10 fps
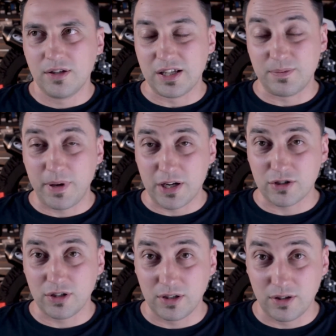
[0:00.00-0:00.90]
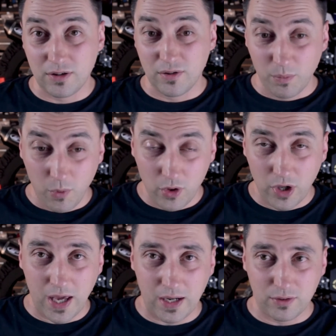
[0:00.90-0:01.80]
Especially the more you
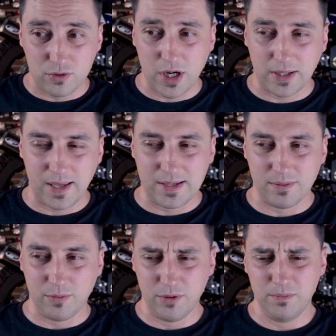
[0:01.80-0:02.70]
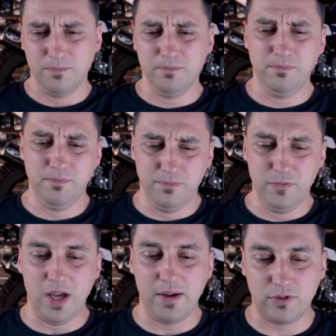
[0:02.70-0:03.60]
get into track days, the more
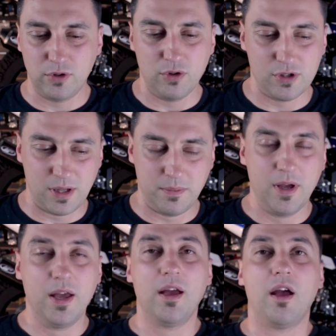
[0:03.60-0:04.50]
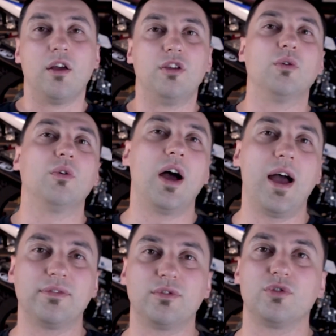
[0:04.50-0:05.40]
you have to use them, you will
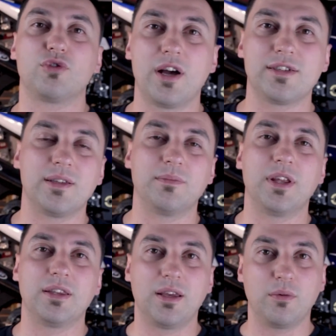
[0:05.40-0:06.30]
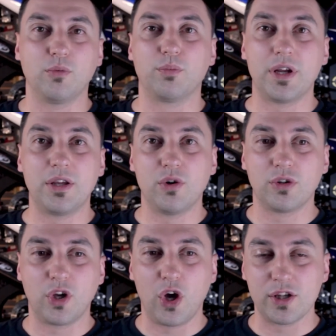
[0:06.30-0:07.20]
have to trust them that they will bring your
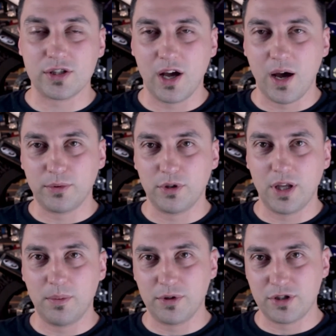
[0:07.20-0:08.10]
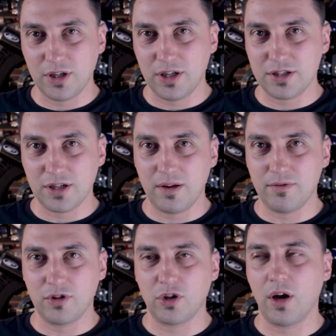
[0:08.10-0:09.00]
tires up to temperature each and
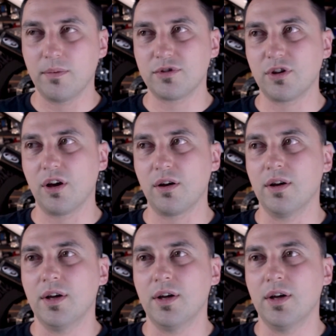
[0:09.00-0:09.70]
every time. So